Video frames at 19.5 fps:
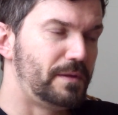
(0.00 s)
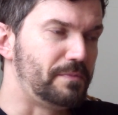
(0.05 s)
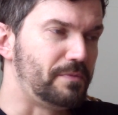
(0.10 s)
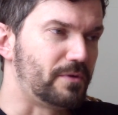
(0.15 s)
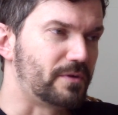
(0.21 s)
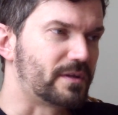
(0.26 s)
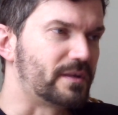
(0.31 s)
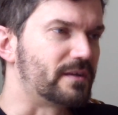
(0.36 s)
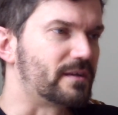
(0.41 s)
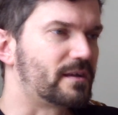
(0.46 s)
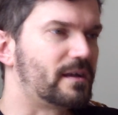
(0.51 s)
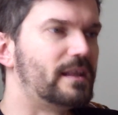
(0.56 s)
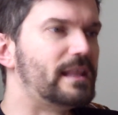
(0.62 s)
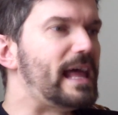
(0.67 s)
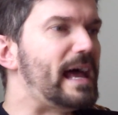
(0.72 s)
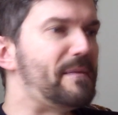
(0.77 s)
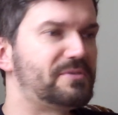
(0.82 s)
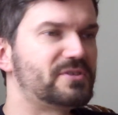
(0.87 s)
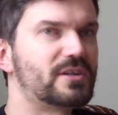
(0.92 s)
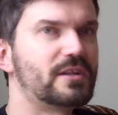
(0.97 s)
People can
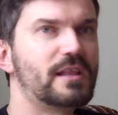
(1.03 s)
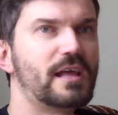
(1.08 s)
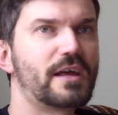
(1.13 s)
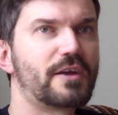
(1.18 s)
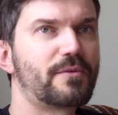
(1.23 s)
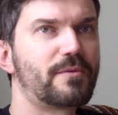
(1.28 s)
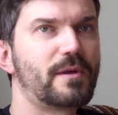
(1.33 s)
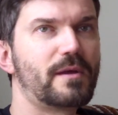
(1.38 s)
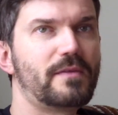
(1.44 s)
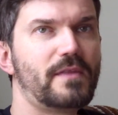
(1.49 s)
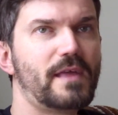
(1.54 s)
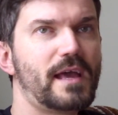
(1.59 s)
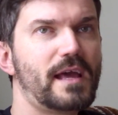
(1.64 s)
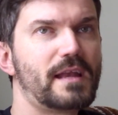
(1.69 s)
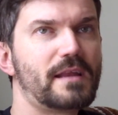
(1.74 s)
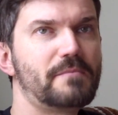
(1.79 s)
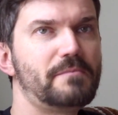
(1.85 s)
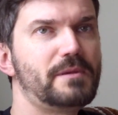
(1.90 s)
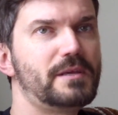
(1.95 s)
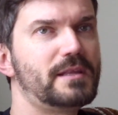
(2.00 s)
collapse a lot around
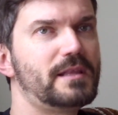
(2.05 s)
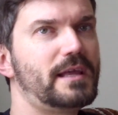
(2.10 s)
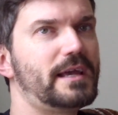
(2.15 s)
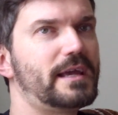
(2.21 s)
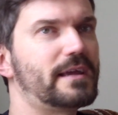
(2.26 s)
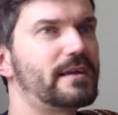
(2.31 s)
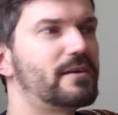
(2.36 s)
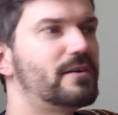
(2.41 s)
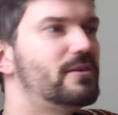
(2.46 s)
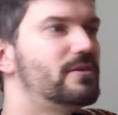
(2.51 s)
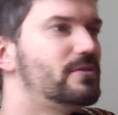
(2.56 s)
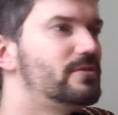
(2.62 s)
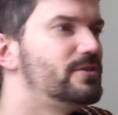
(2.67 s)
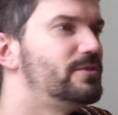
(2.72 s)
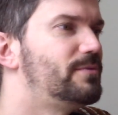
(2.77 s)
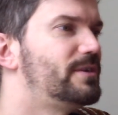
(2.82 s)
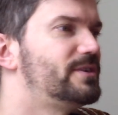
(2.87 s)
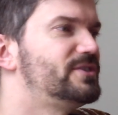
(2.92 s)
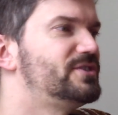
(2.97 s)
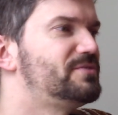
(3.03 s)
that and be like, oh,
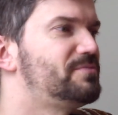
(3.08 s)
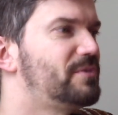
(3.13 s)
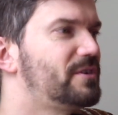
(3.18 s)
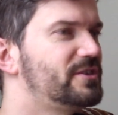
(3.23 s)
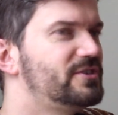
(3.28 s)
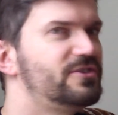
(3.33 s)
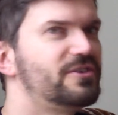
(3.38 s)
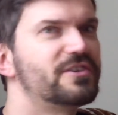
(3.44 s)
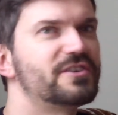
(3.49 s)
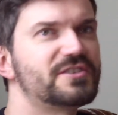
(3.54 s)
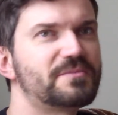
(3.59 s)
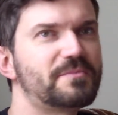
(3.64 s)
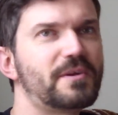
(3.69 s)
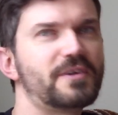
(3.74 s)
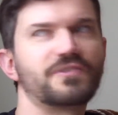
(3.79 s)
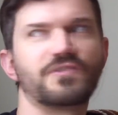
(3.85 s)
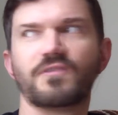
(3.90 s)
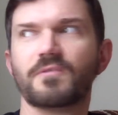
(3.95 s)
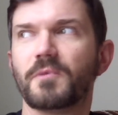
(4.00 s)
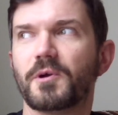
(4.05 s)
you want to just bring a jar of
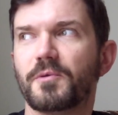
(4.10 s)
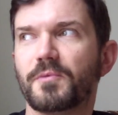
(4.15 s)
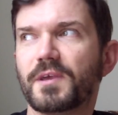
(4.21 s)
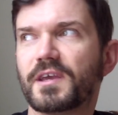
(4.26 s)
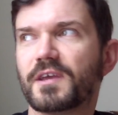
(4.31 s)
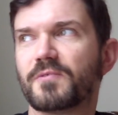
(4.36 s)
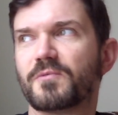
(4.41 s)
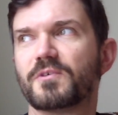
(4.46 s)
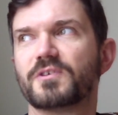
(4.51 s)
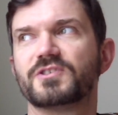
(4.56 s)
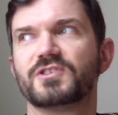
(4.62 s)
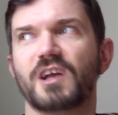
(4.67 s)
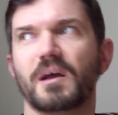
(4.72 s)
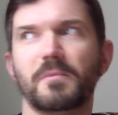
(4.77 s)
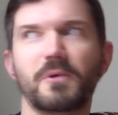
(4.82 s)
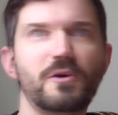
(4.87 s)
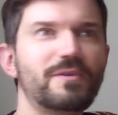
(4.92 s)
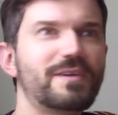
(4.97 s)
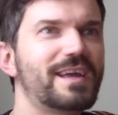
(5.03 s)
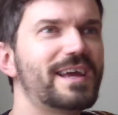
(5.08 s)
sprouts for my weekend
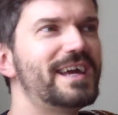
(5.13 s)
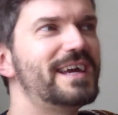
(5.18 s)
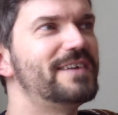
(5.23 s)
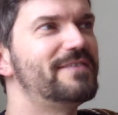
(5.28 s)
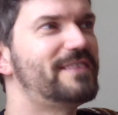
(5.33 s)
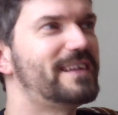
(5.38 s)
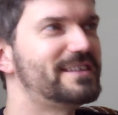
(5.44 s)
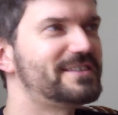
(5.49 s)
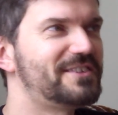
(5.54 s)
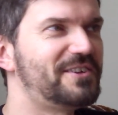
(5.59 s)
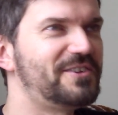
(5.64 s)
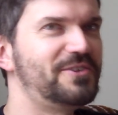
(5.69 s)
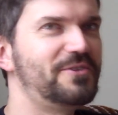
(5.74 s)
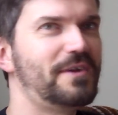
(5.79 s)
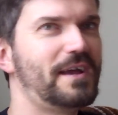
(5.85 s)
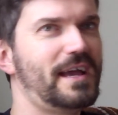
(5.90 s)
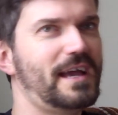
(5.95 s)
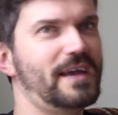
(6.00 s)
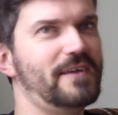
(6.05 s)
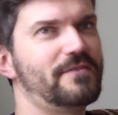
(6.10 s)
workshop? Okay, if that's all
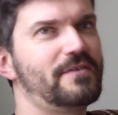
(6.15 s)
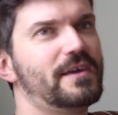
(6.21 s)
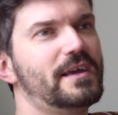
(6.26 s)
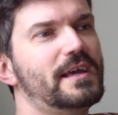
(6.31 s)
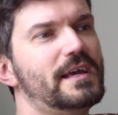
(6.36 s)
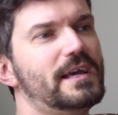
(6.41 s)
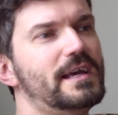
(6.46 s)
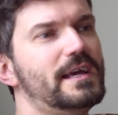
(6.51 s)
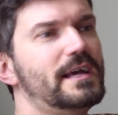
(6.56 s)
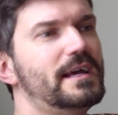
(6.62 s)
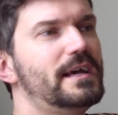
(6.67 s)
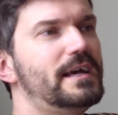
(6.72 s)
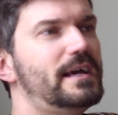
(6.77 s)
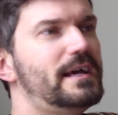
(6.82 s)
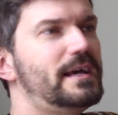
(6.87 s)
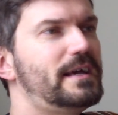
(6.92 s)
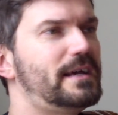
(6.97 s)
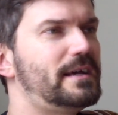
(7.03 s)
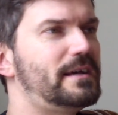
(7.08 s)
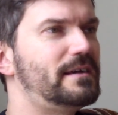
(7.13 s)
you have.
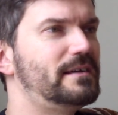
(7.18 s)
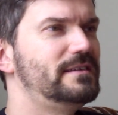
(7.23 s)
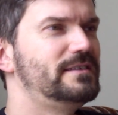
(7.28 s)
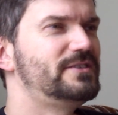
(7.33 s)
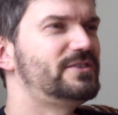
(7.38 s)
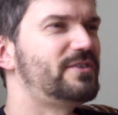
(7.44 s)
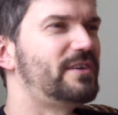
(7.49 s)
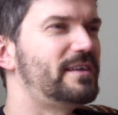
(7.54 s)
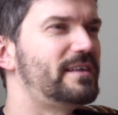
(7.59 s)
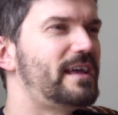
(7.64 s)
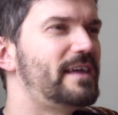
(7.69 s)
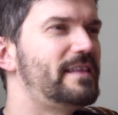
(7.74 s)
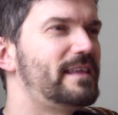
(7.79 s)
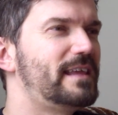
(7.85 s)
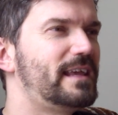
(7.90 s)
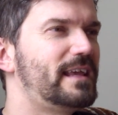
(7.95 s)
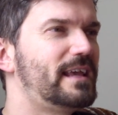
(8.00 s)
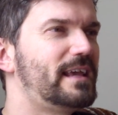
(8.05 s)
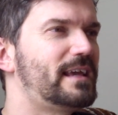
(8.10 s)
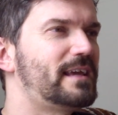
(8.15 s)
So I
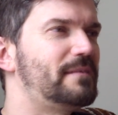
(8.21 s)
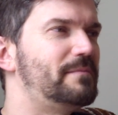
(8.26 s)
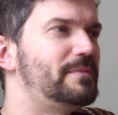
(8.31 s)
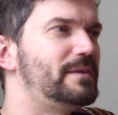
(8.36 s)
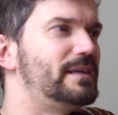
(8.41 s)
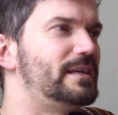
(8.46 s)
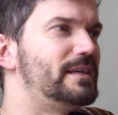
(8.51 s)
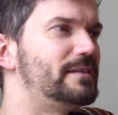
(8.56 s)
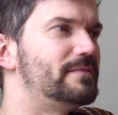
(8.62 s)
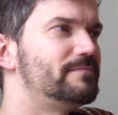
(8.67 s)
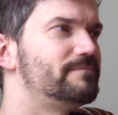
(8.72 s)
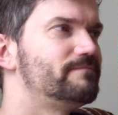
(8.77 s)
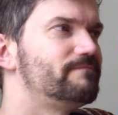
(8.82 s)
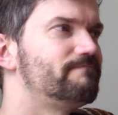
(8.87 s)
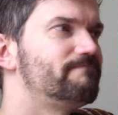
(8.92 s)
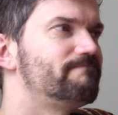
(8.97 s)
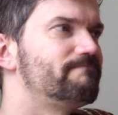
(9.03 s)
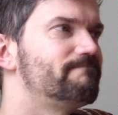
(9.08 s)
think it can be